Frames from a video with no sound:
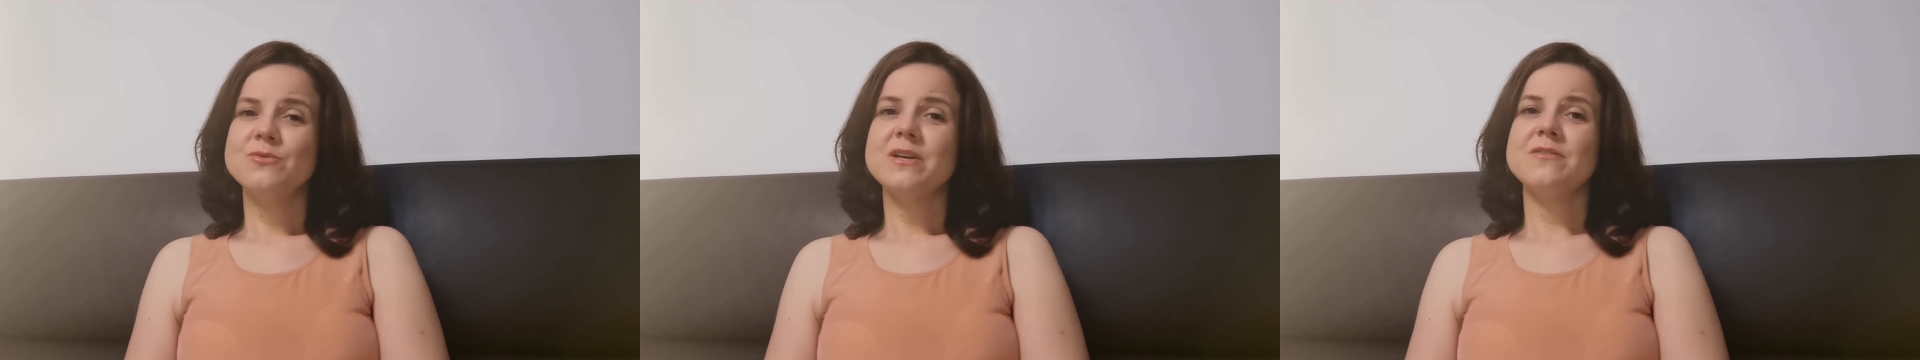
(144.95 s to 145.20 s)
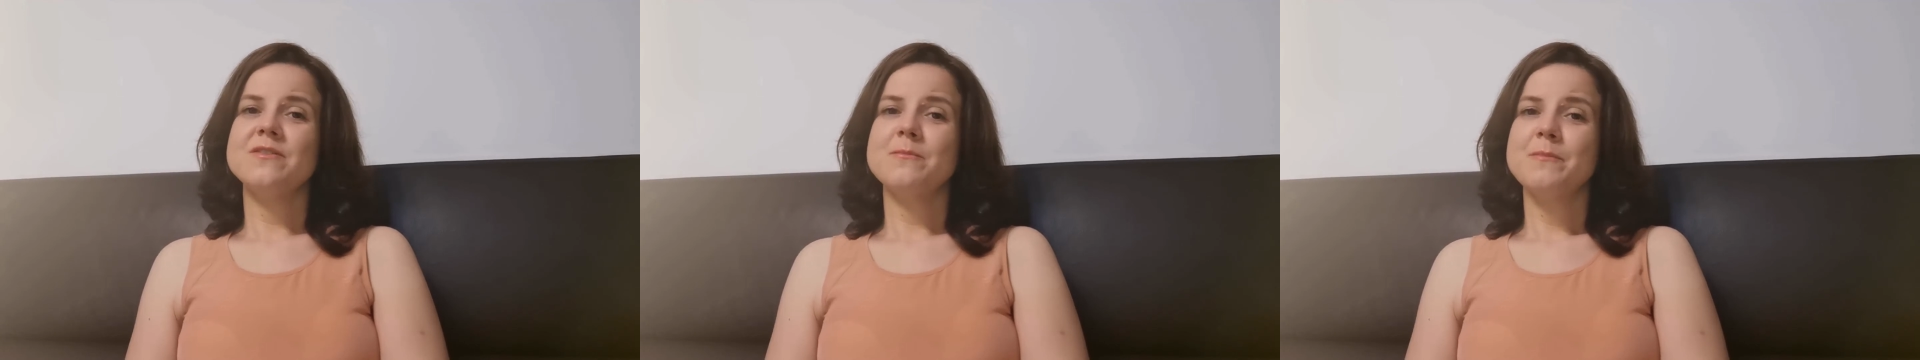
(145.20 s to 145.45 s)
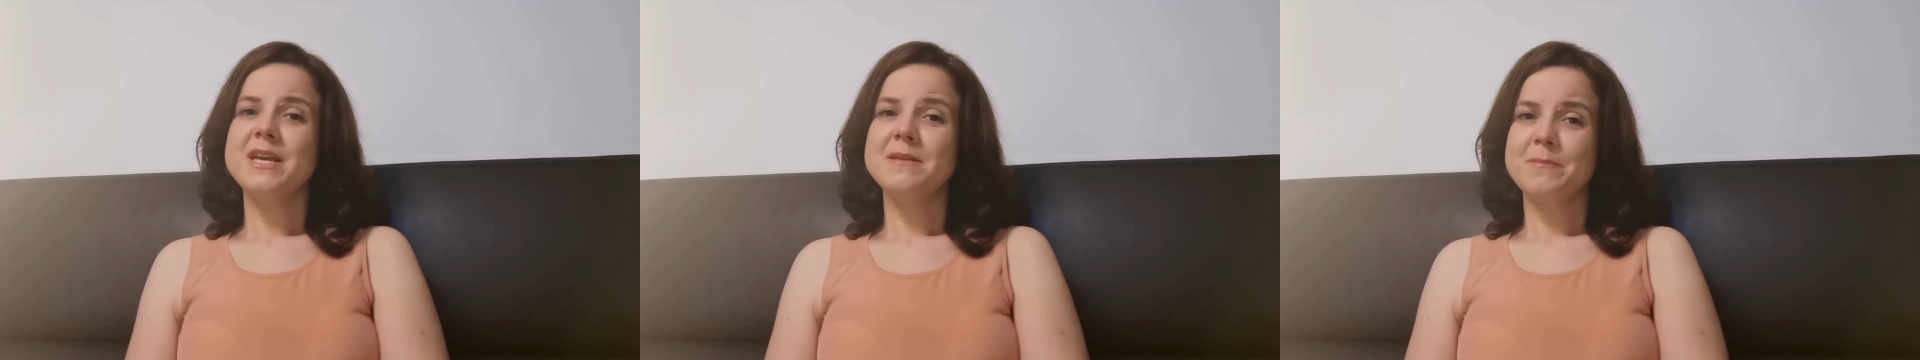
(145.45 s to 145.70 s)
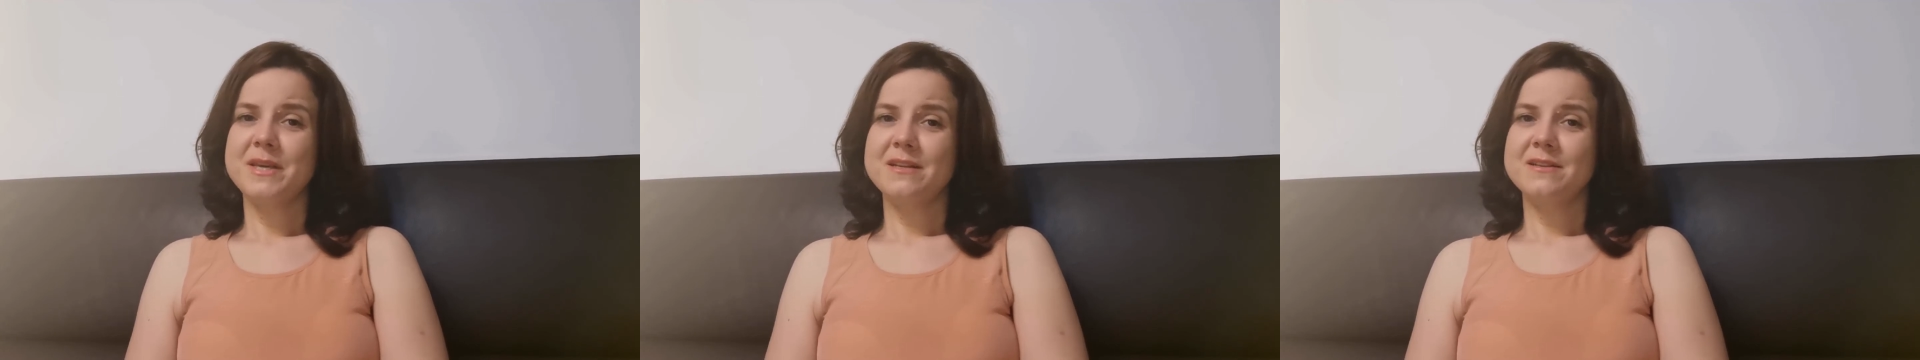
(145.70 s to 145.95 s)
as one of the
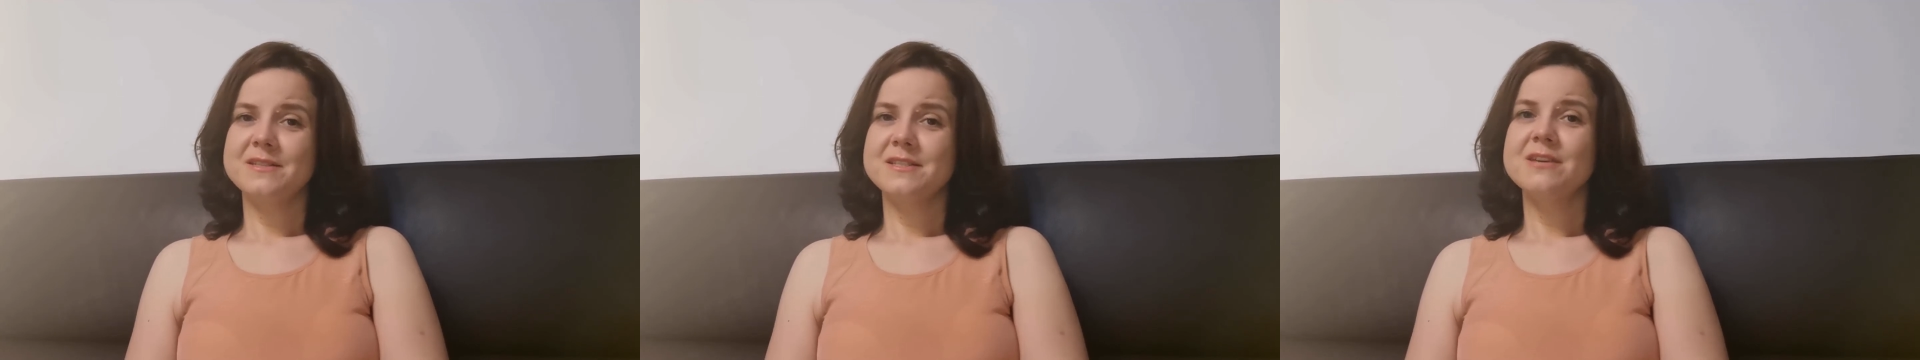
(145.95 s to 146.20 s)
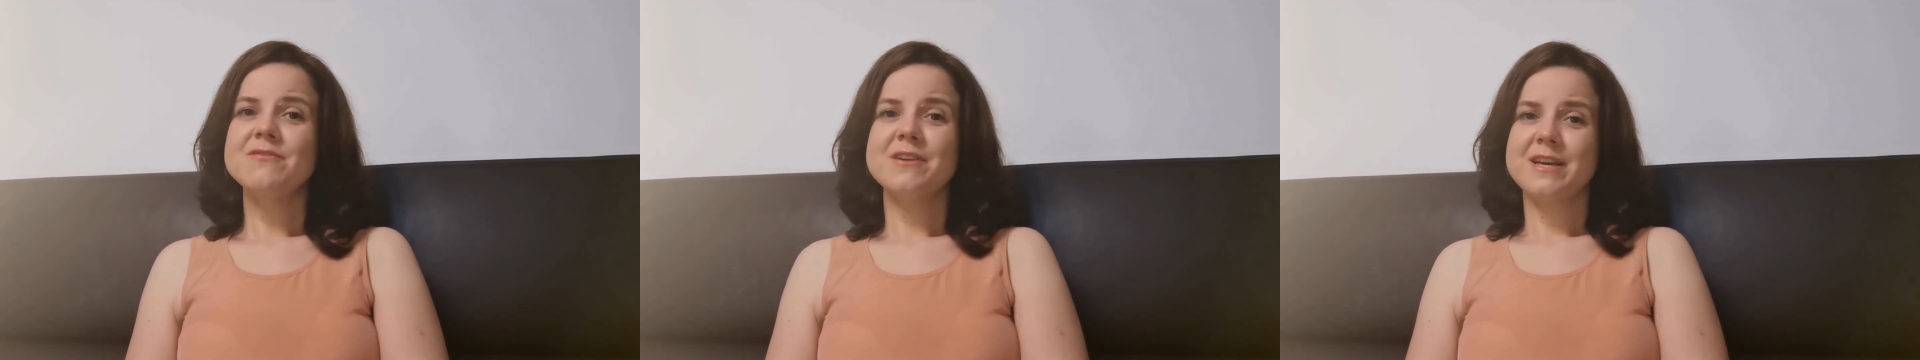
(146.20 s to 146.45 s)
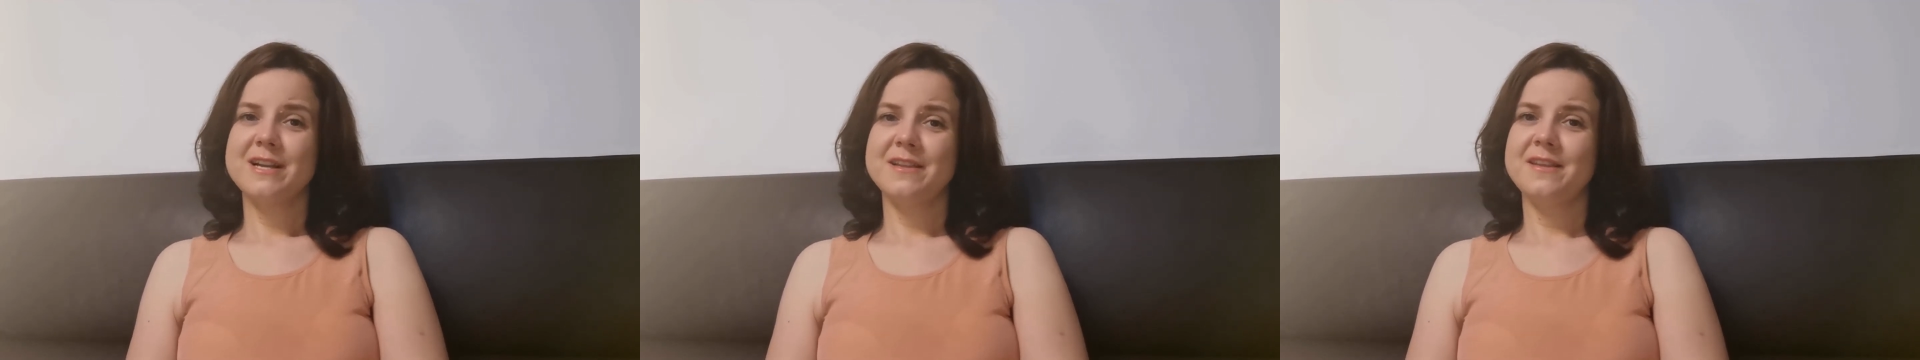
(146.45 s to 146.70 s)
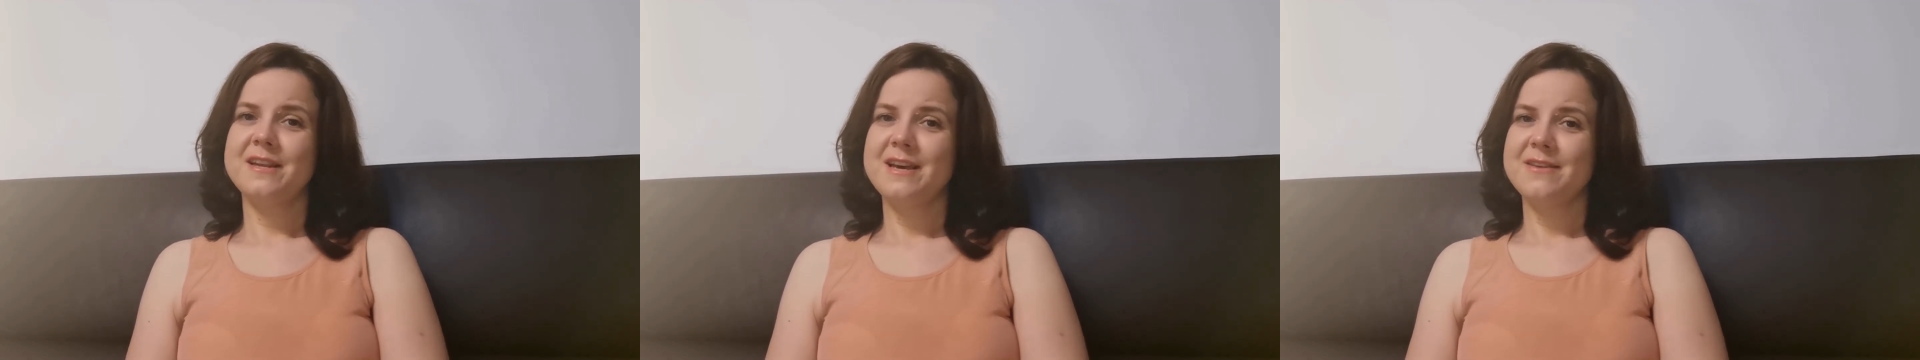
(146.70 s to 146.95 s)
main pillars of a
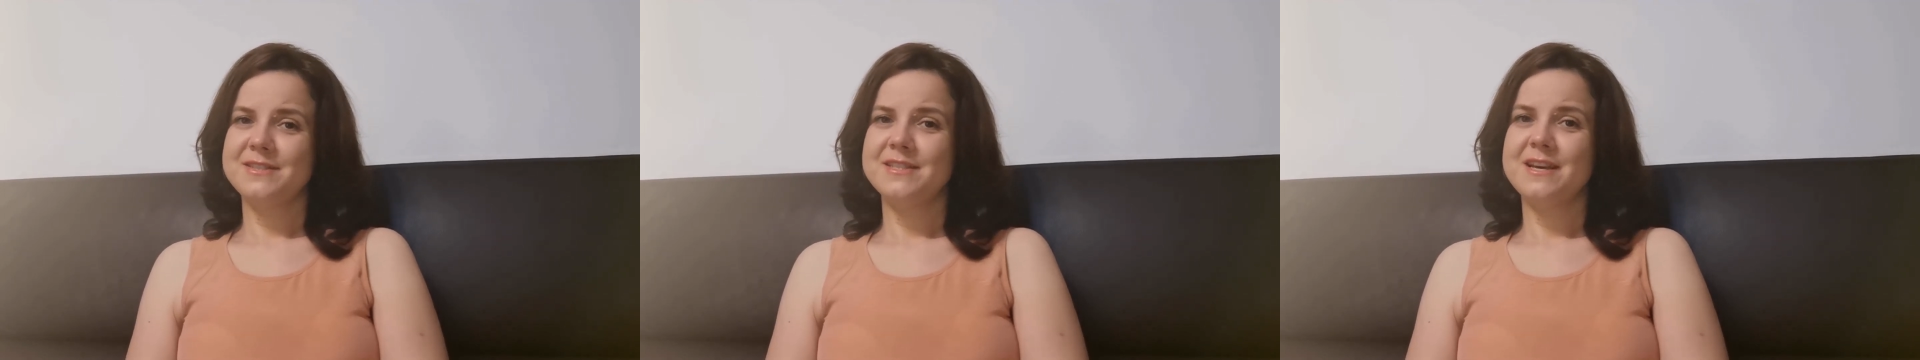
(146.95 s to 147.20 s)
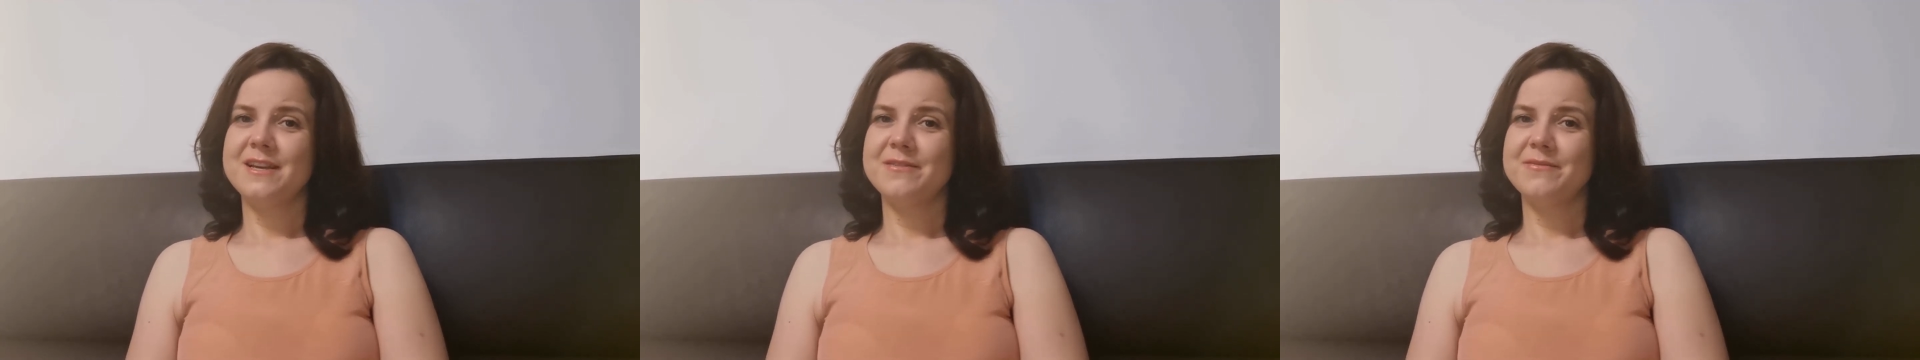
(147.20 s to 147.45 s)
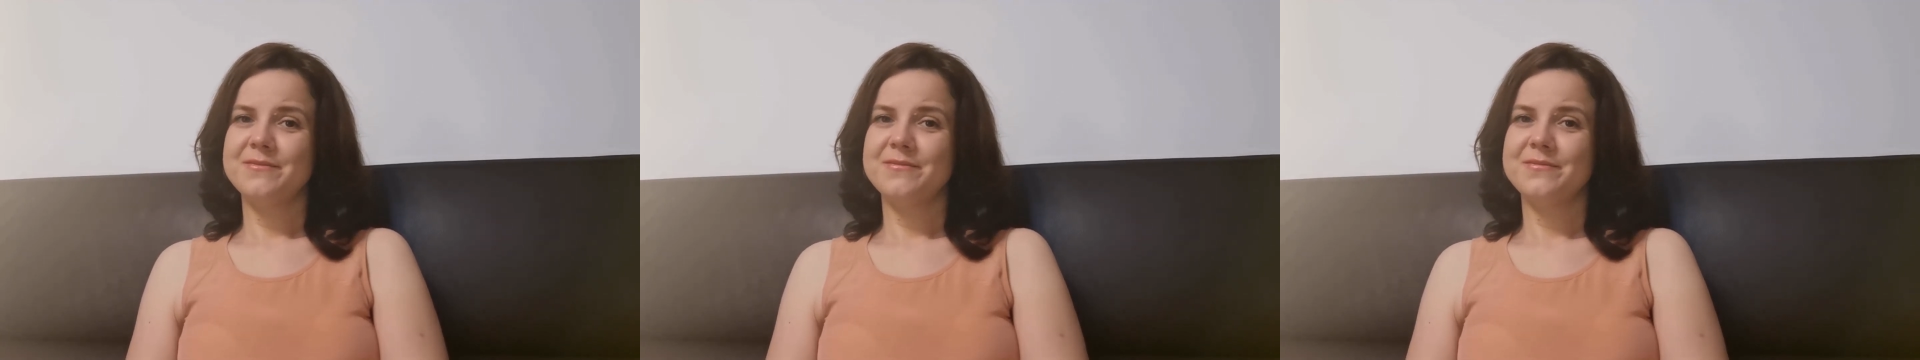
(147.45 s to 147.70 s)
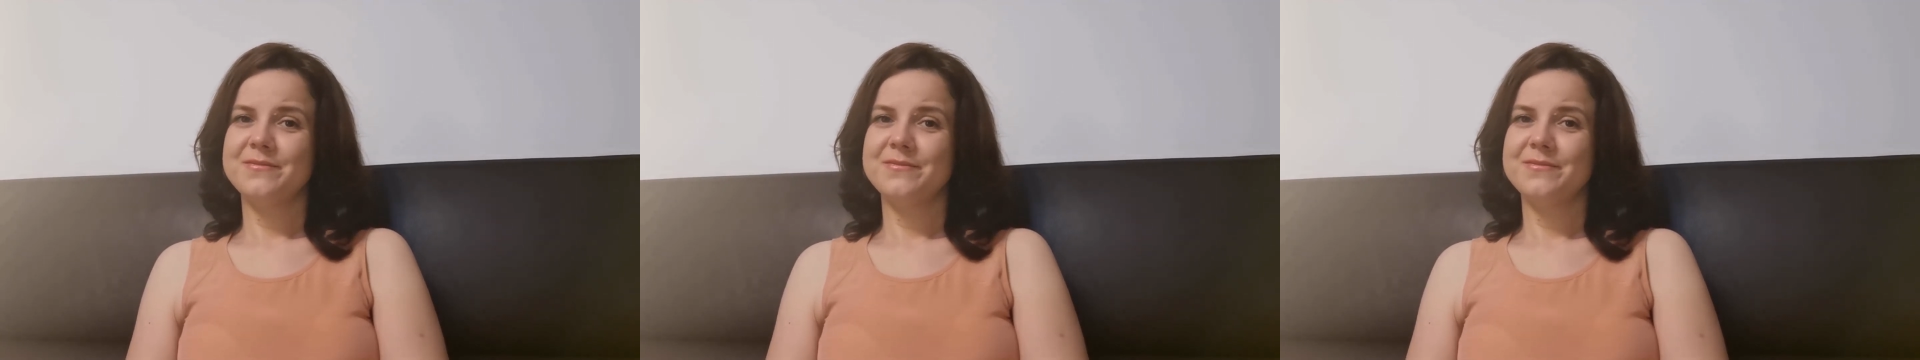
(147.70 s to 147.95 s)
healthy lifestyle.